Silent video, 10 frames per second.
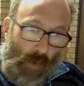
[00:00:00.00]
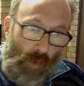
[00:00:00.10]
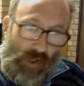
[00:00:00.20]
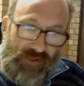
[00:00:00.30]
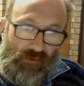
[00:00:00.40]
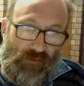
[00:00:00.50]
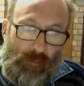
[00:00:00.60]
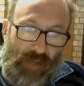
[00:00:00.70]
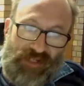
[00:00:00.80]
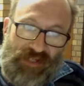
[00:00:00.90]
Worse than
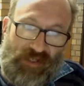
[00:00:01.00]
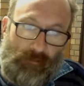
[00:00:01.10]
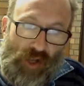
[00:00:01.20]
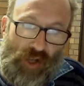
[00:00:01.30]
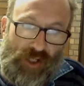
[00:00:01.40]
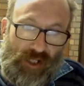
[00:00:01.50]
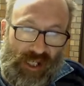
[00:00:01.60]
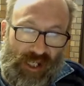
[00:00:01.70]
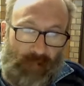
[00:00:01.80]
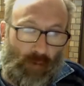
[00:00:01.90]
replacing broken
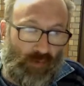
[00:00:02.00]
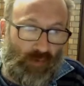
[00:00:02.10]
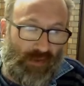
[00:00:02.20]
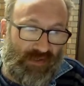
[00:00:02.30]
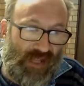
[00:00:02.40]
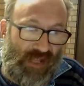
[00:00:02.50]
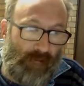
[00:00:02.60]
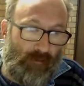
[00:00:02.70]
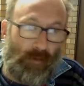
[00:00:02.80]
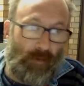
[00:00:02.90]
keyboards with the
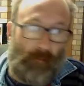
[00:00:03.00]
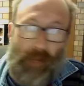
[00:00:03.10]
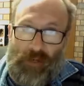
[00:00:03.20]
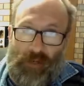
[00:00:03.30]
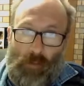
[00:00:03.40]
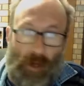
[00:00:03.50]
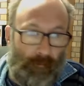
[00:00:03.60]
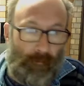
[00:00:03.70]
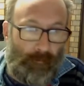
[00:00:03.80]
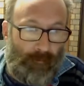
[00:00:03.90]
same problematic
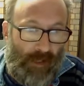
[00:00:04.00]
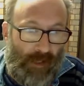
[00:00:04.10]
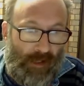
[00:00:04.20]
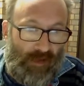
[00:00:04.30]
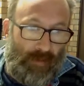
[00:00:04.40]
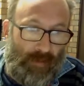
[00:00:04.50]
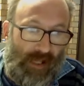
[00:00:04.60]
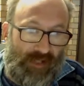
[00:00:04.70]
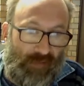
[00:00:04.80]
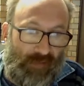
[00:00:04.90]
one, the
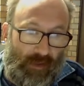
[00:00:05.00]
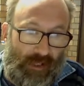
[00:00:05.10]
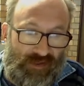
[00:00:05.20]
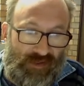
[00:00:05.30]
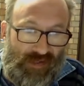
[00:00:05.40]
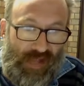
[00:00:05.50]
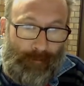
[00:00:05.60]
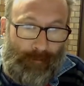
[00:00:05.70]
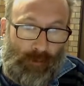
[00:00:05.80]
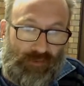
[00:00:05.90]
plaintiff alleges that
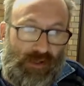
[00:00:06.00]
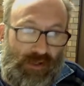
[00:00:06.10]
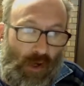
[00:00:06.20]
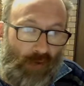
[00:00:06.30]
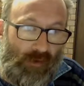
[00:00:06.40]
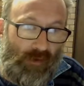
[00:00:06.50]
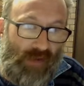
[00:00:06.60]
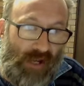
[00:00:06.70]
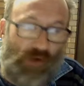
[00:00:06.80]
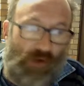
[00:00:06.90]
Apple didn't offer
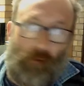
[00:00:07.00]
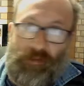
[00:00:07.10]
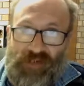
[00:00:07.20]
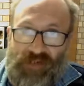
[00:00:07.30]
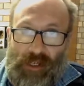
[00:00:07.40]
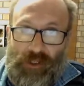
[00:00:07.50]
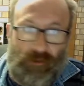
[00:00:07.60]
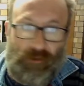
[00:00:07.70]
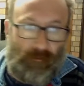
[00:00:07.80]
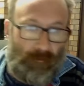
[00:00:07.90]
enough
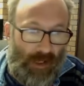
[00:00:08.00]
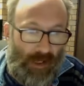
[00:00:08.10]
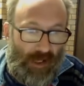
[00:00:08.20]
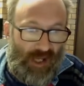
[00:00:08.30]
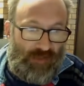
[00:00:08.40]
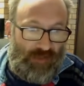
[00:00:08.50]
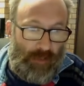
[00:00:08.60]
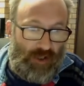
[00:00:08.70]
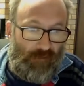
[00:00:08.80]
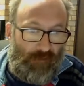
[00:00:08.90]
compensation,
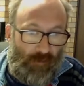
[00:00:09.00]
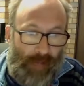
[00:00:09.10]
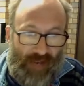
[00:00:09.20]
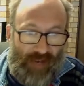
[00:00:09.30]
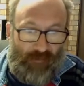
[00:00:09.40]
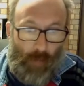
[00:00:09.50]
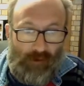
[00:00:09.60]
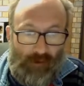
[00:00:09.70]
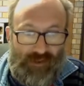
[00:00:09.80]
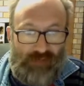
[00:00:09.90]
especially from out of
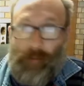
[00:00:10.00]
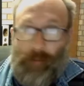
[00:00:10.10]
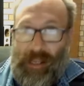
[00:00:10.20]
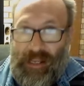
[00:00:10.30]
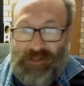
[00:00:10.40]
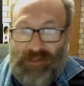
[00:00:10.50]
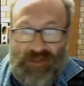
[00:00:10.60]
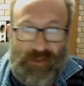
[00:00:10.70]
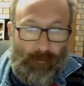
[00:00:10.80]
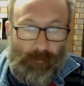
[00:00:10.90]
warranty repairs.